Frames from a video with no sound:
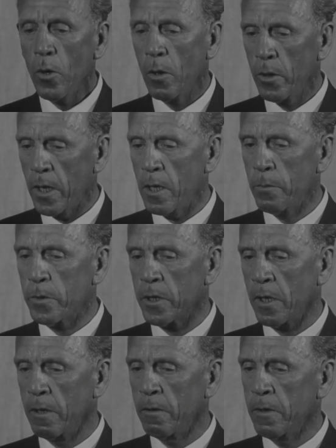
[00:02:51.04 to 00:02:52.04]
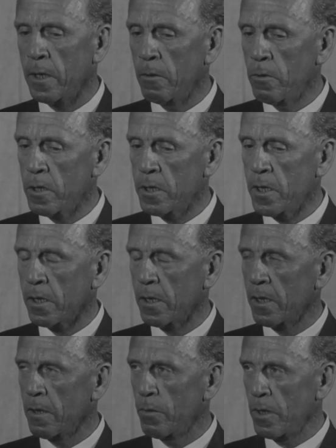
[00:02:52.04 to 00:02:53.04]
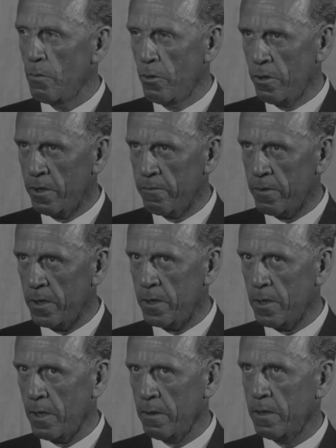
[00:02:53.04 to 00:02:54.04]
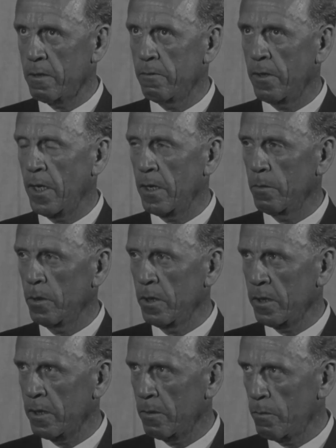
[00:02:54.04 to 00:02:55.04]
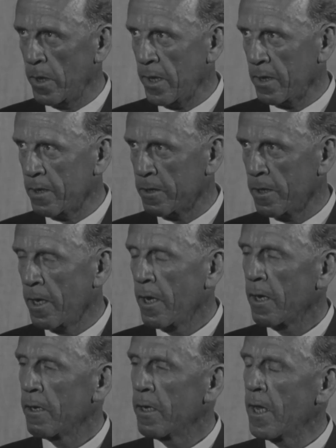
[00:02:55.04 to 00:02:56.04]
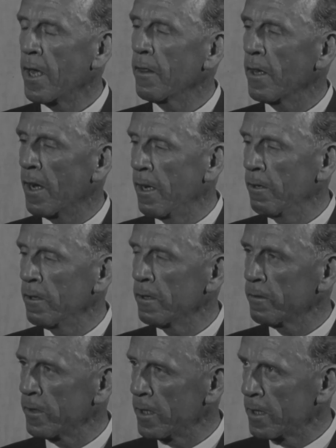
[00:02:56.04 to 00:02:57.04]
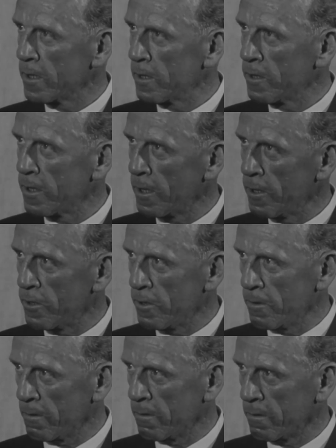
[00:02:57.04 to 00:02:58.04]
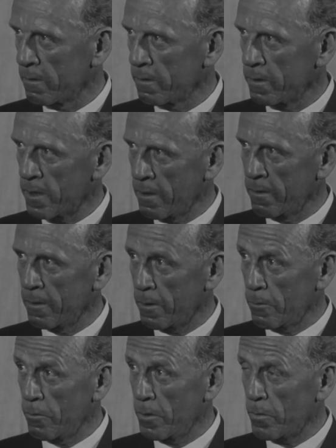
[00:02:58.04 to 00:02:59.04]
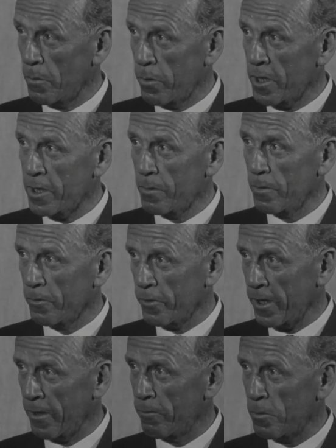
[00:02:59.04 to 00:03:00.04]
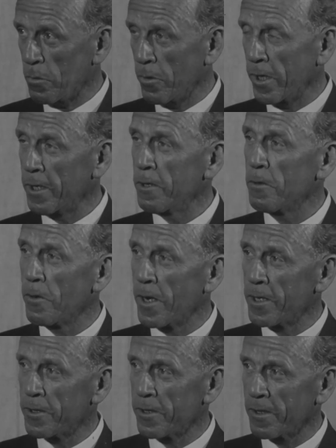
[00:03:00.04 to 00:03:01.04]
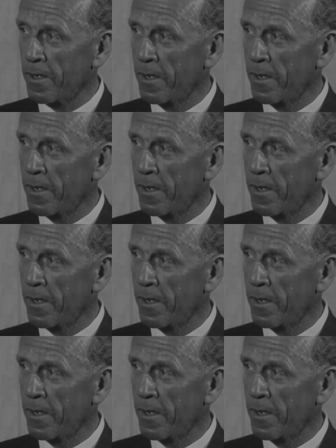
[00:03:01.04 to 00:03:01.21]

Well, we hope so. There will certainly be more of these notes available in banks than the whole of the existing issue, so that it would be possible for everybody who has